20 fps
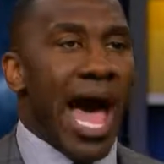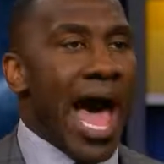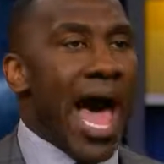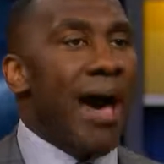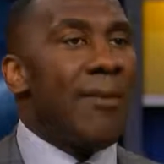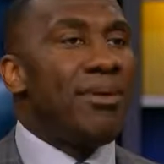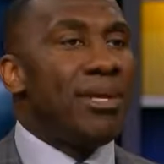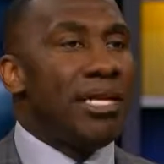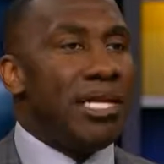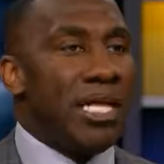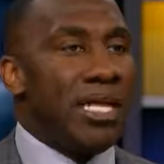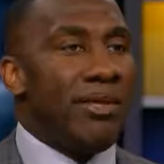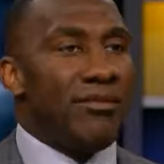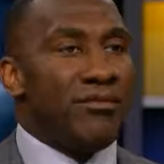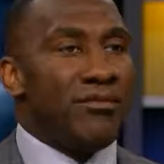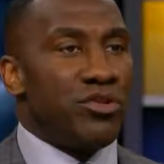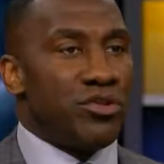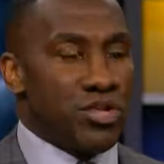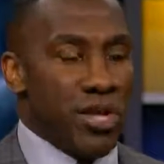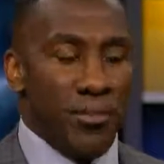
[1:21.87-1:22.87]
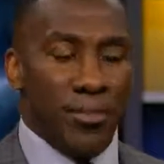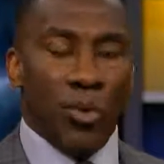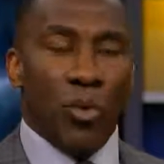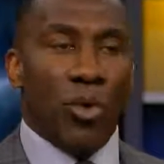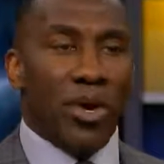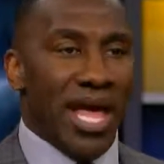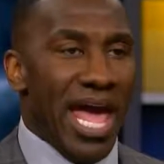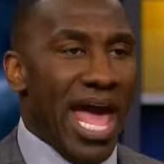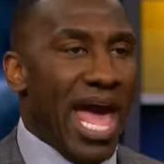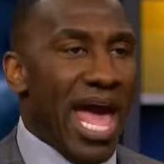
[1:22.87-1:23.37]
I believe if something
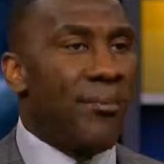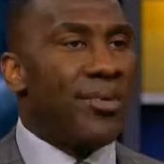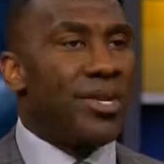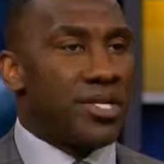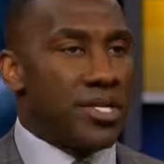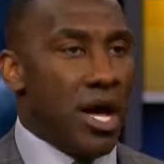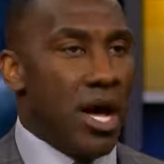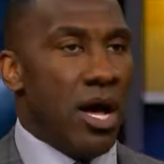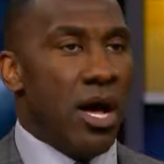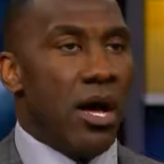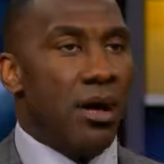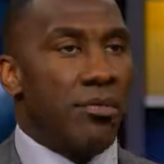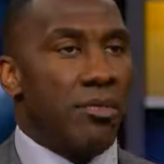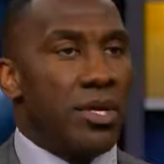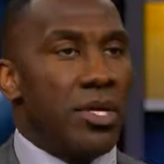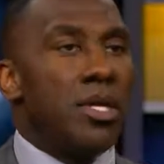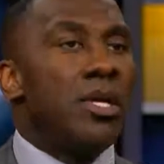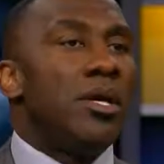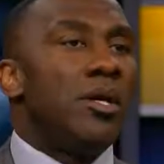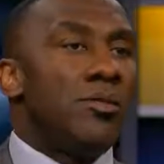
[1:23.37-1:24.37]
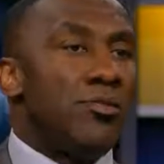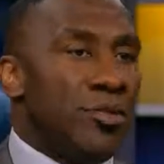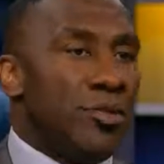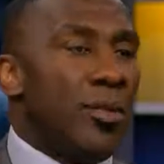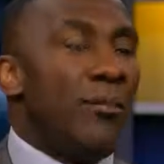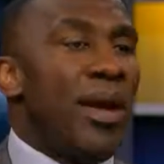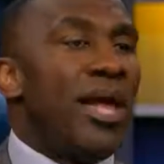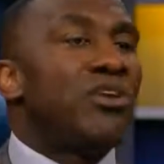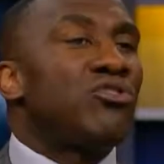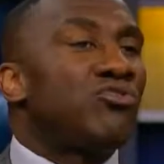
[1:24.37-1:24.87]
were to happen to Tom,
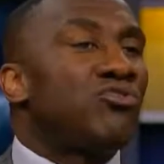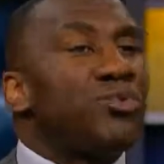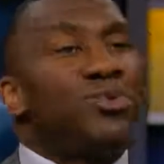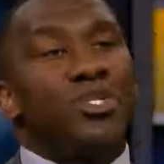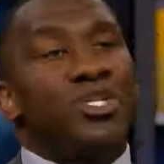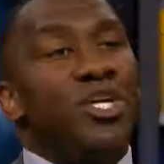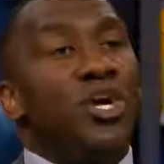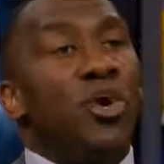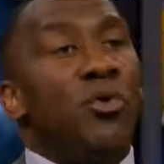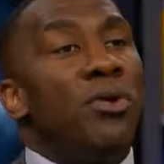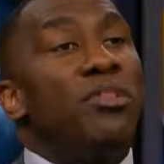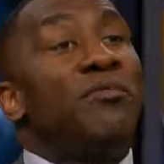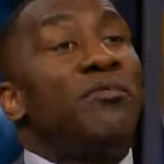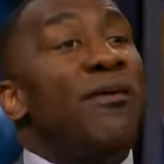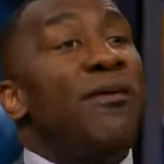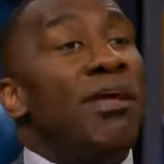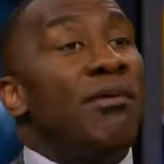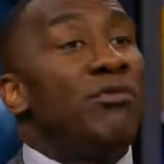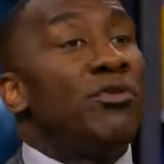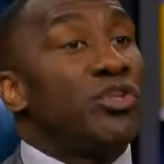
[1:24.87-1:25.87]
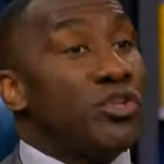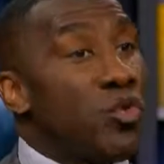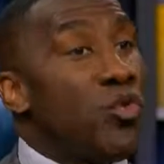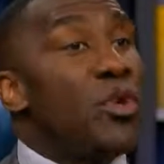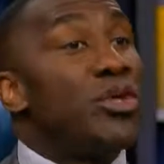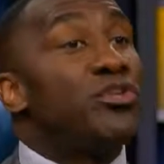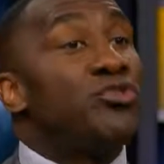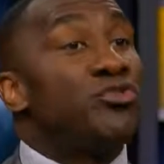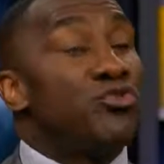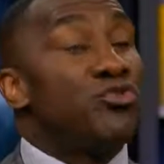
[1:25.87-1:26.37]
the Patriots would still be the favorite to
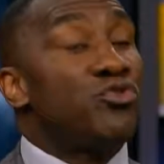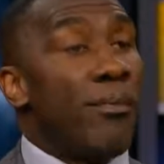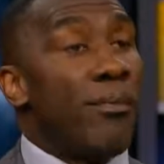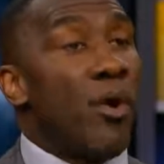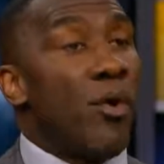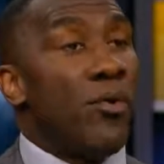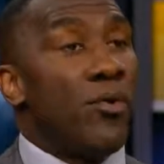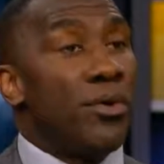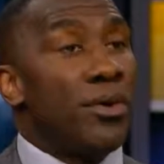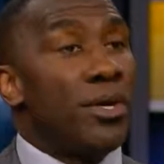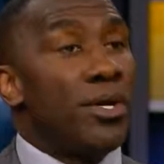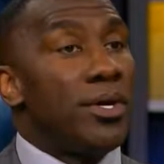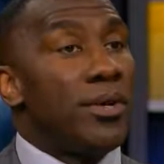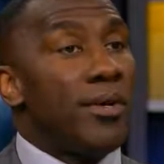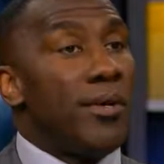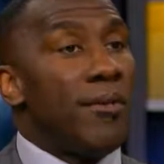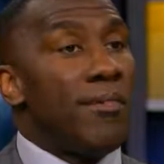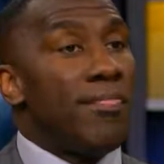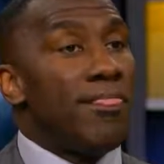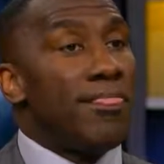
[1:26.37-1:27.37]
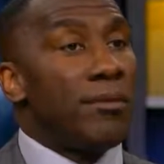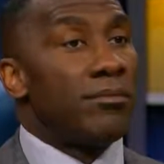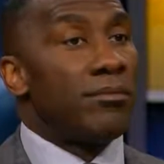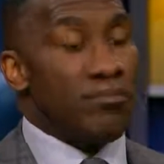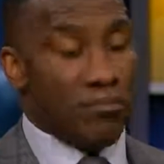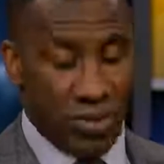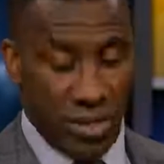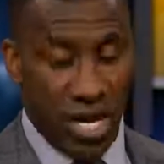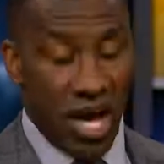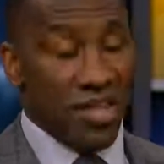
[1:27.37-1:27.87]
win the Super Bowl
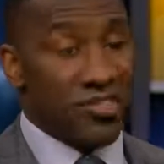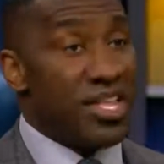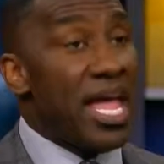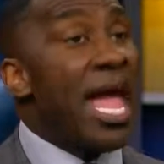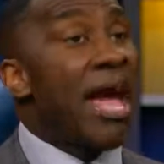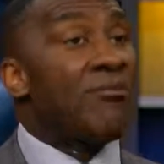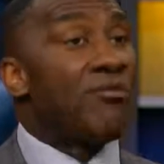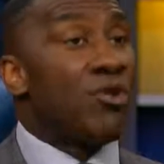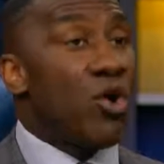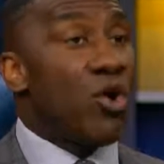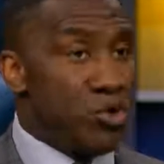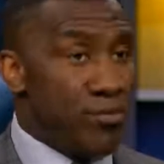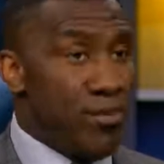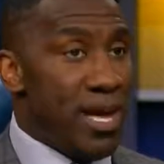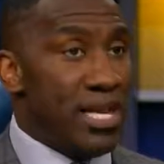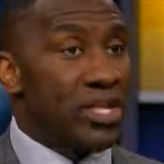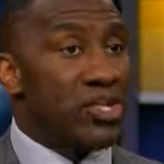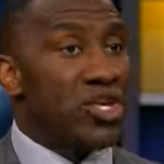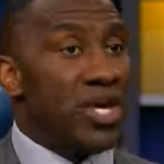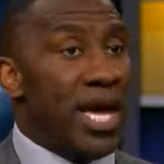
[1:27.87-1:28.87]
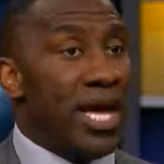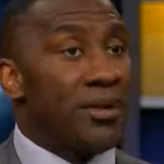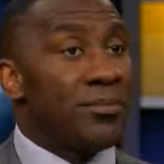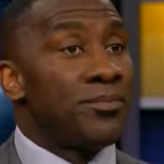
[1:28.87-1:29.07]
because they have Coach Belichick.